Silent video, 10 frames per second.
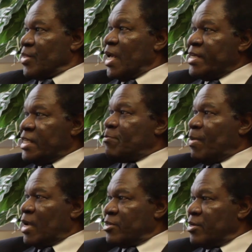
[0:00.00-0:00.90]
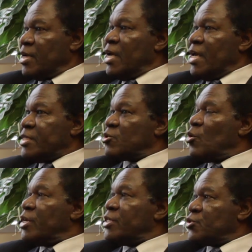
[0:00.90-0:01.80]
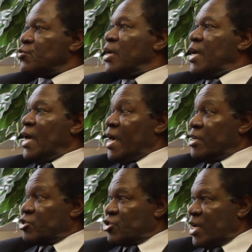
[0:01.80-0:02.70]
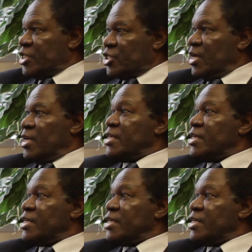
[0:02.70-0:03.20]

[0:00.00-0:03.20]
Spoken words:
And this pattern is going to entrench